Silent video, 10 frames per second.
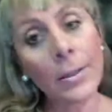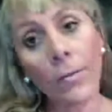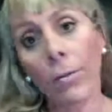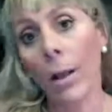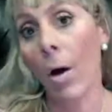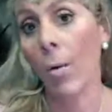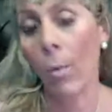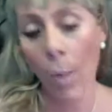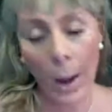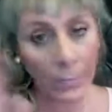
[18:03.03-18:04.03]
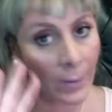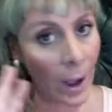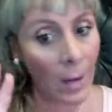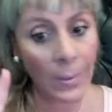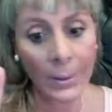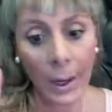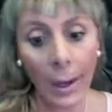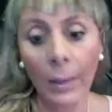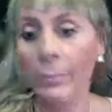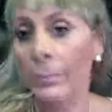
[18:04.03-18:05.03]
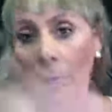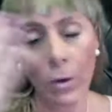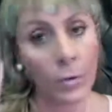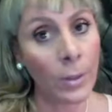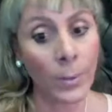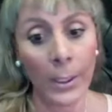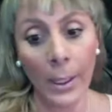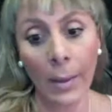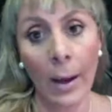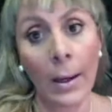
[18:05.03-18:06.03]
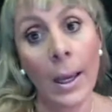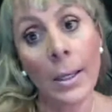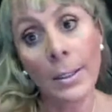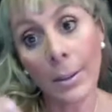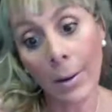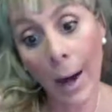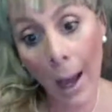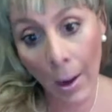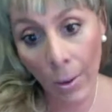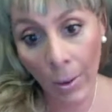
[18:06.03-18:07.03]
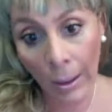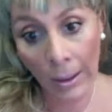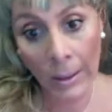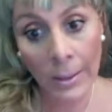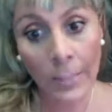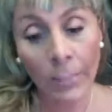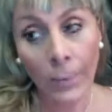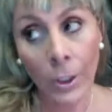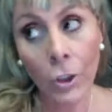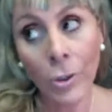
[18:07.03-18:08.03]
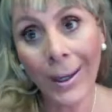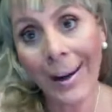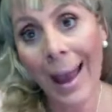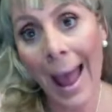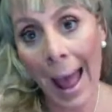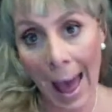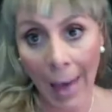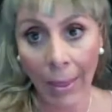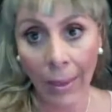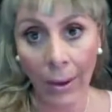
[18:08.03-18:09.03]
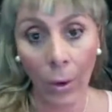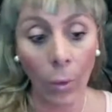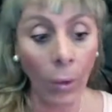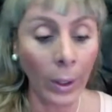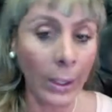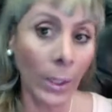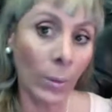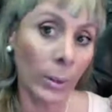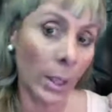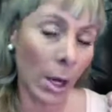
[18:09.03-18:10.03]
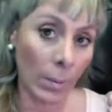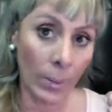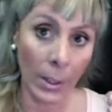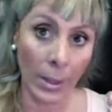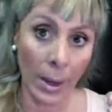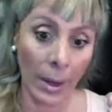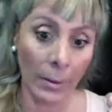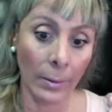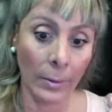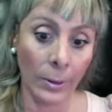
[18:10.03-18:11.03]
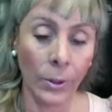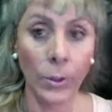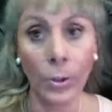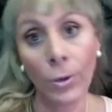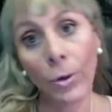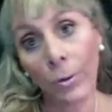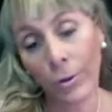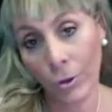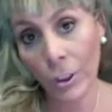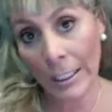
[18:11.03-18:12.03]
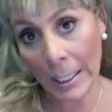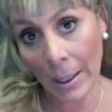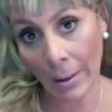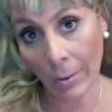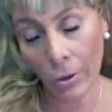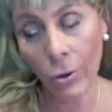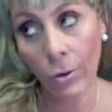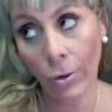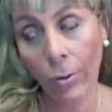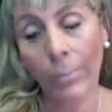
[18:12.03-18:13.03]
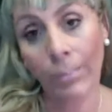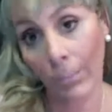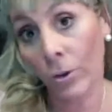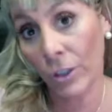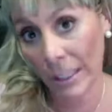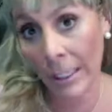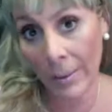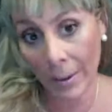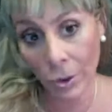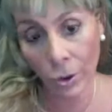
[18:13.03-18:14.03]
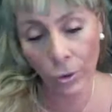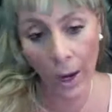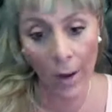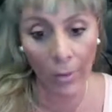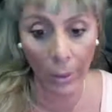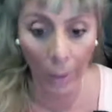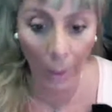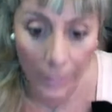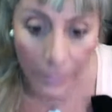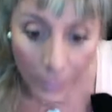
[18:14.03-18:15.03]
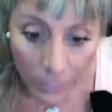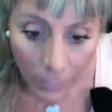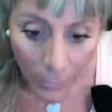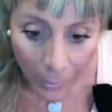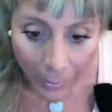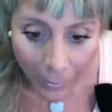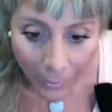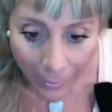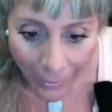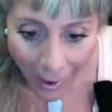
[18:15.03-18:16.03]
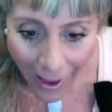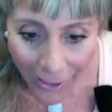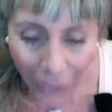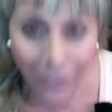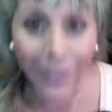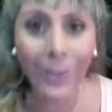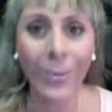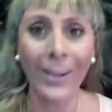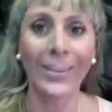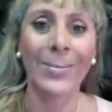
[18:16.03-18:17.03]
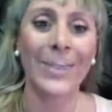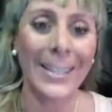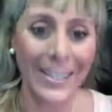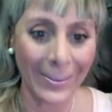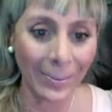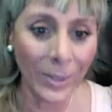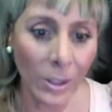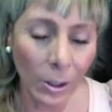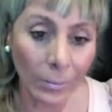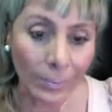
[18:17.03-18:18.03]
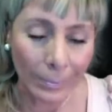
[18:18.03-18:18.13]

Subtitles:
flow 1 time a day of the meridian. So now, Liz, you can add working with lung meridian to your routine that you do every day. Yeah, you're very welcome, Liz. So